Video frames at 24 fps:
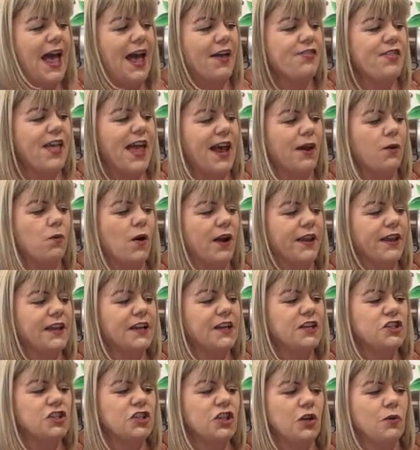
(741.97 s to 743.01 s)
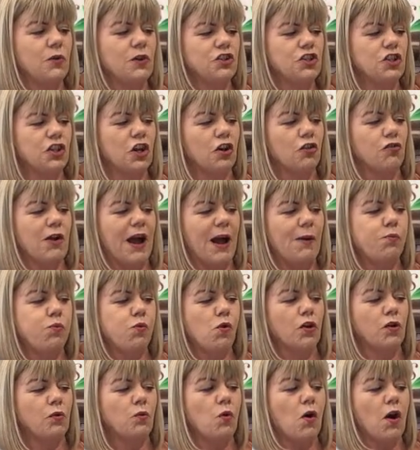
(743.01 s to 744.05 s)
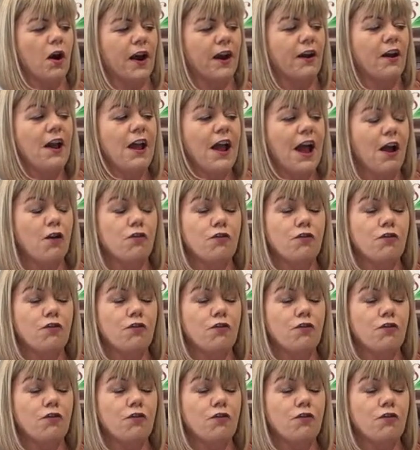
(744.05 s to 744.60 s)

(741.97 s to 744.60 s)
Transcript: And then what you can do is you can wrap one wire